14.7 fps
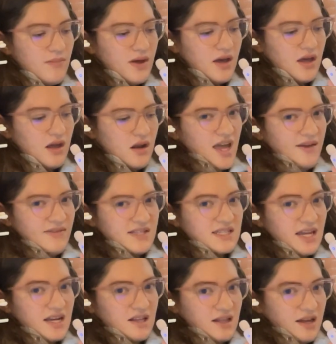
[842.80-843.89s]
But if it's
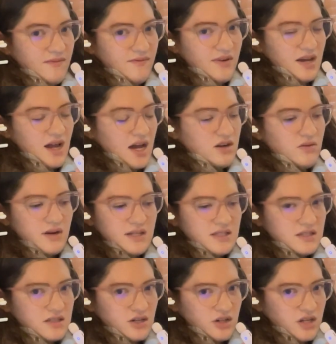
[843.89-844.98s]
like a lit fic, I don't
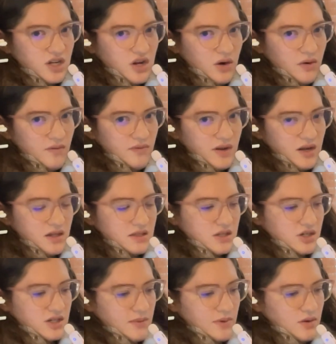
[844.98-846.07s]
necessarily know if it is
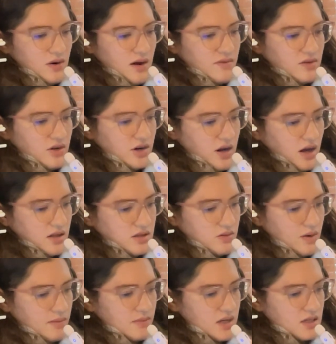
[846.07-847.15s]
their debut novel or not. So
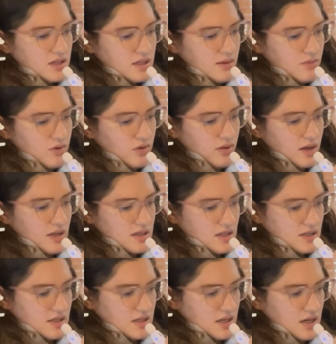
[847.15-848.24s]
I'm going to skim through these
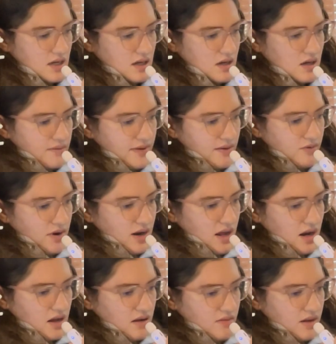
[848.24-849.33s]
and see if I've read
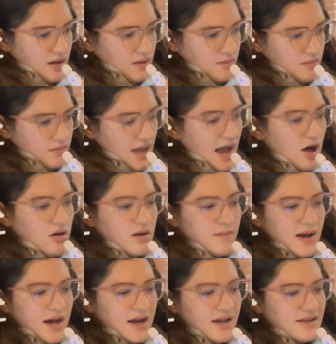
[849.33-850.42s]
any of them.
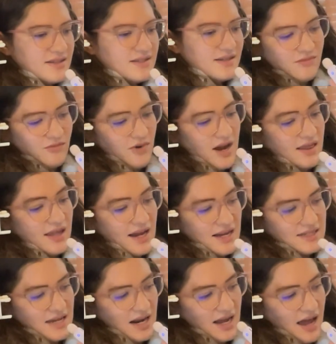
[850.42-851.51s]
Alchemized, right, like I
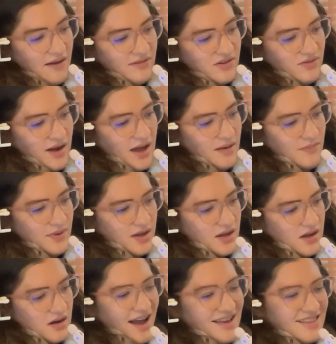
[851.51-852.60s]
said, I haven't read, but
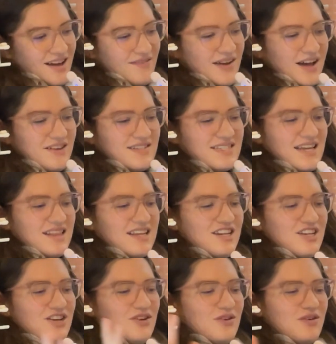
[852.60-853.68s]
I love how
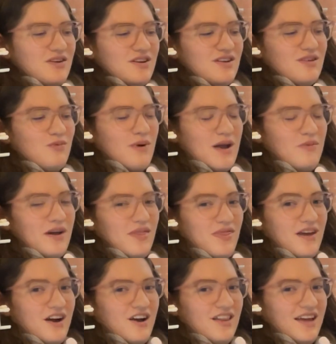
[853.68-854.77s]
Senlin Yu went with
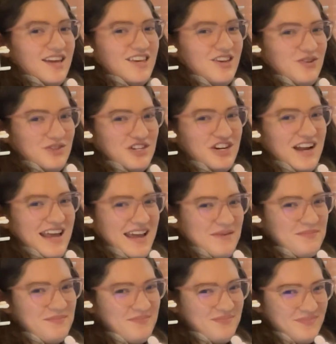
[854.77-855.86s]
their like
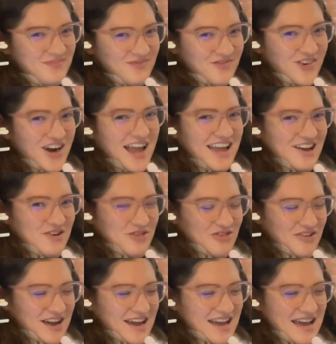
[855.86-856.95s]
username for
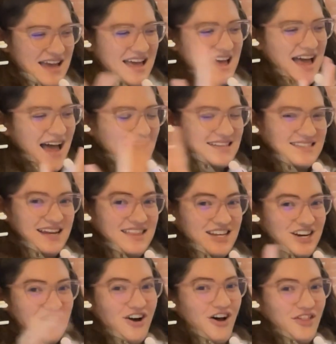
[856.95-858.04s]
AO3 as like
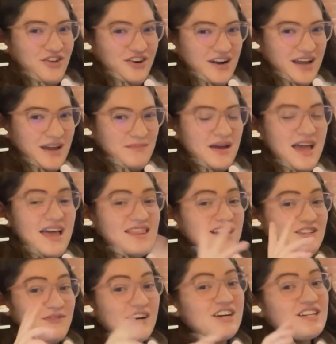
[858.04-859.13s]
their author name.
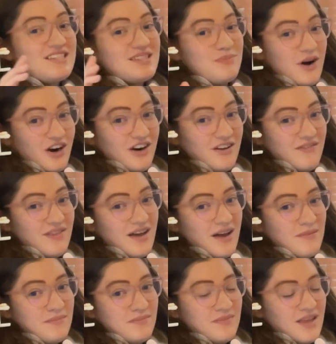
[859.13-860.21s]
That's very smart of
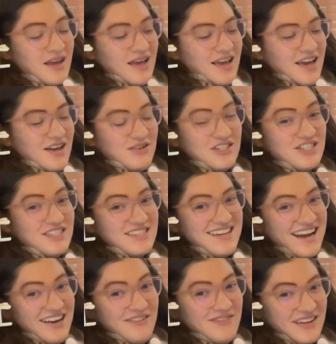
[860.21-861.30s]
them. It was just
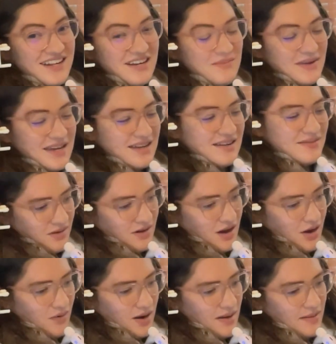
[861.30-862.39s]
kind of funny to me. No,
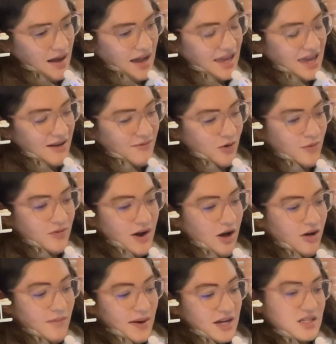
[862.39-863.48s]
I can't vote for
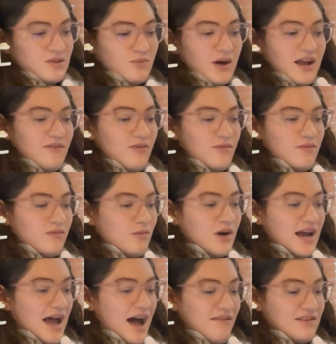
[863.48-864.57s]
Alchemized when
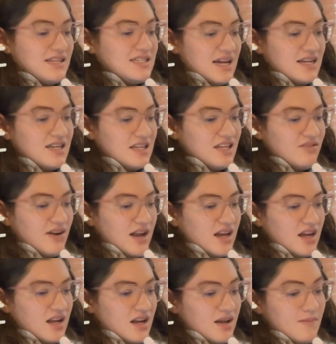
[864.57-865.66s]
I haven't technically read
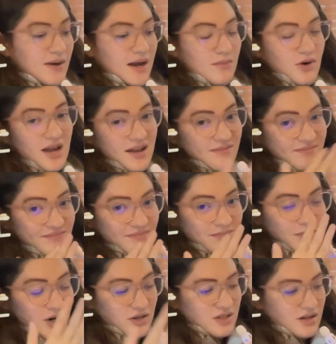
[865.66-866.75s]
it in my brain,
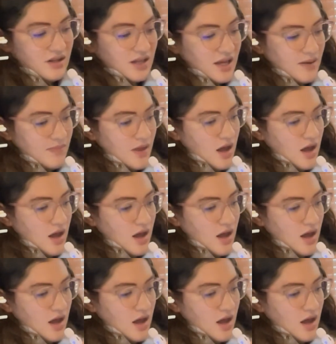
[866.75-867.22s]
personally.